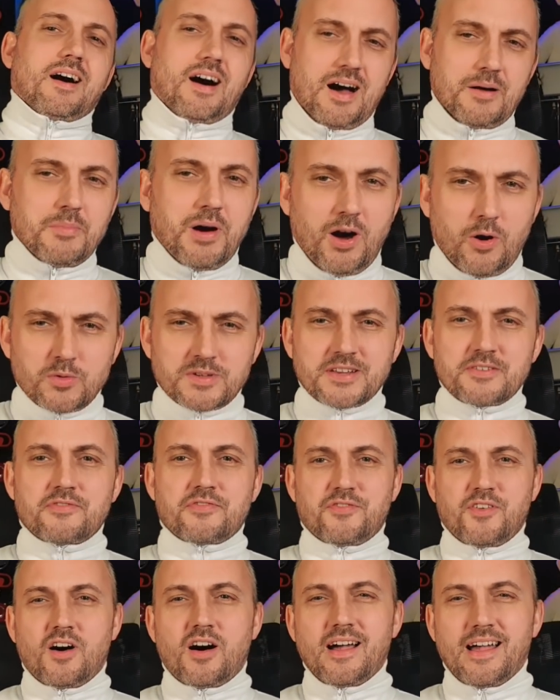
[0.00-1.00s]
I'm holding
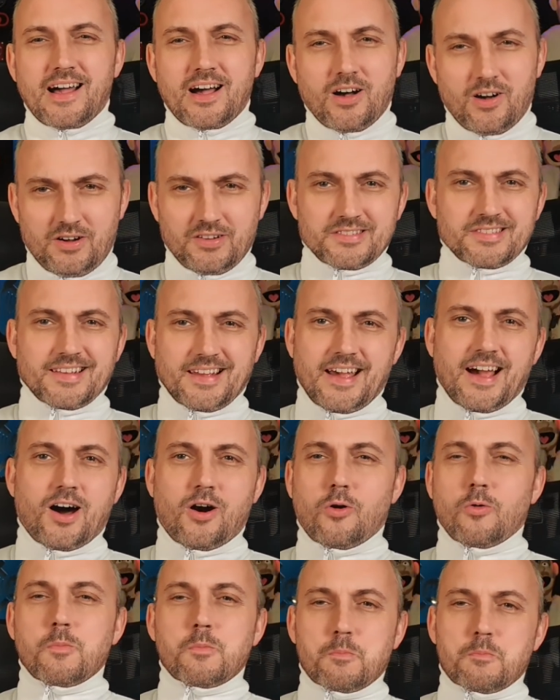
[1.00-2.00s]
fire on the
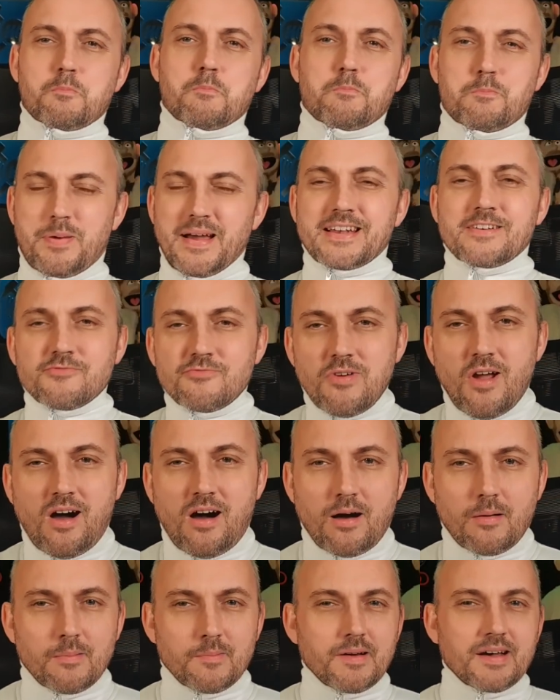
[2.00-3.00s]
whole
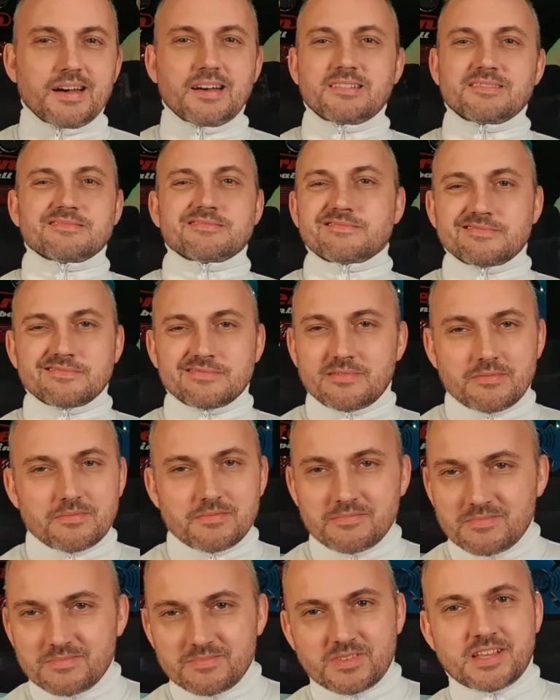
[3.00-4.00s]
Benrahma
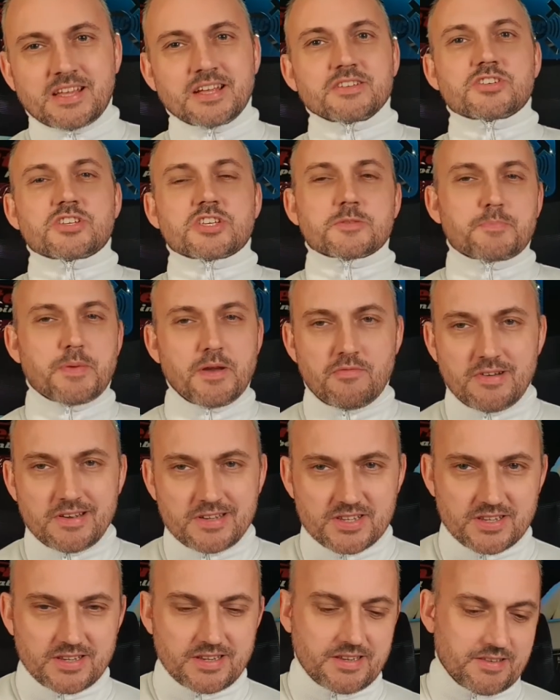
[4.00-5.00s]

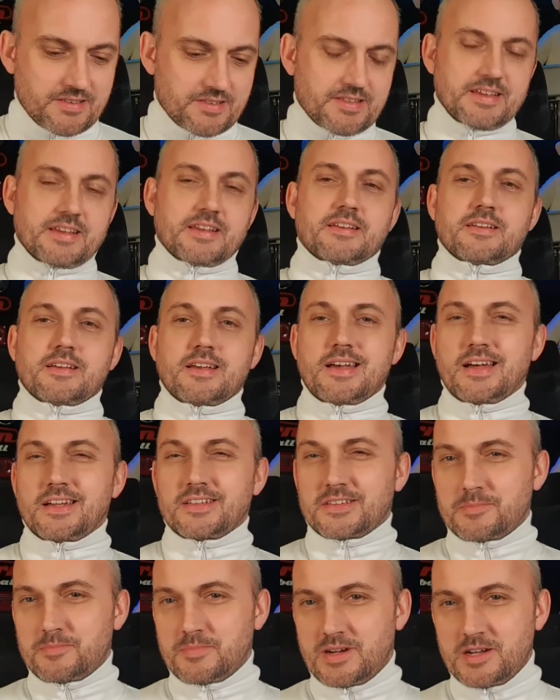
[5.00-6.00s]
conspiracy thing at
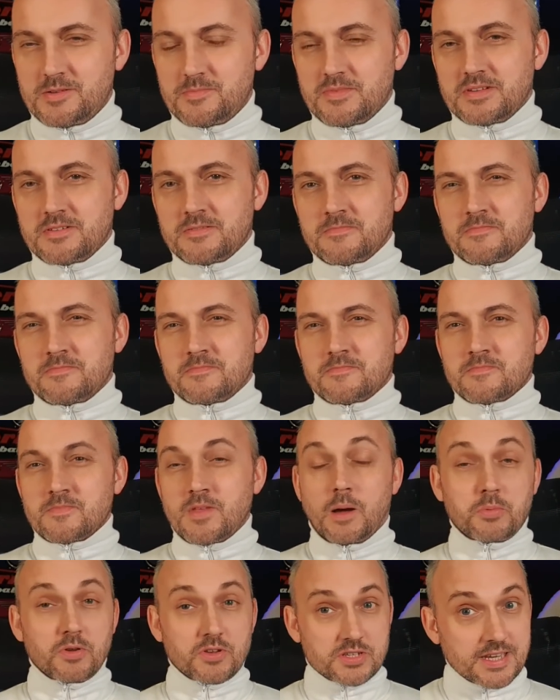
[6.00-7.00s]
the moment.
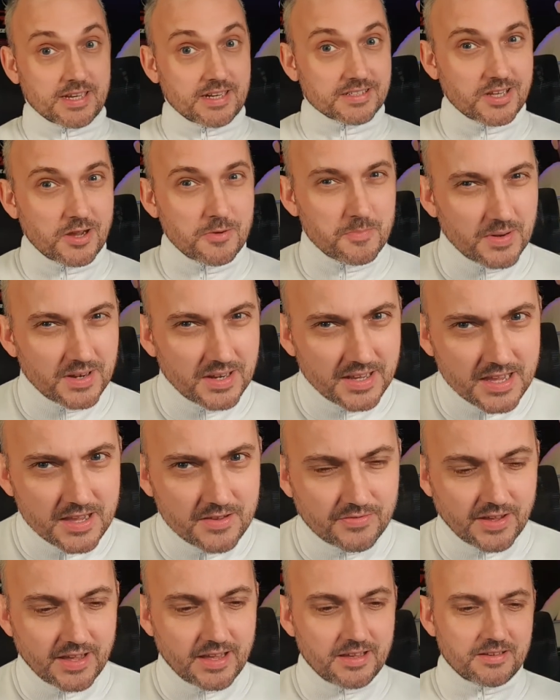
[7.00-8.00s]
I'm not saying I don't
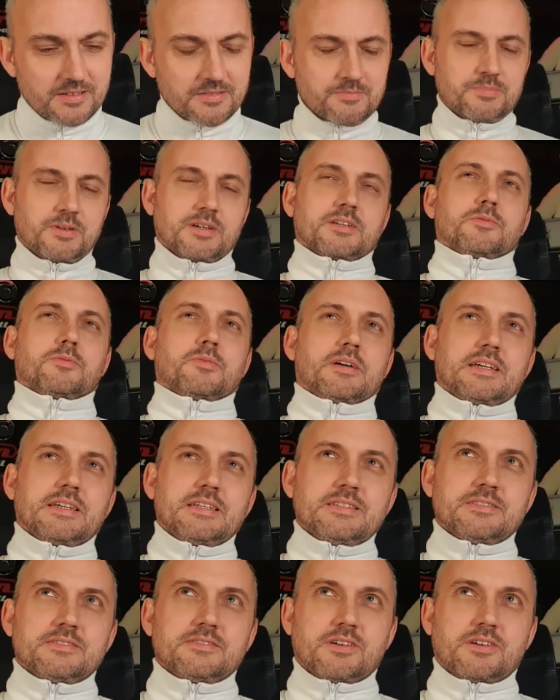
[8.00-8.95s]
believe it, by the way.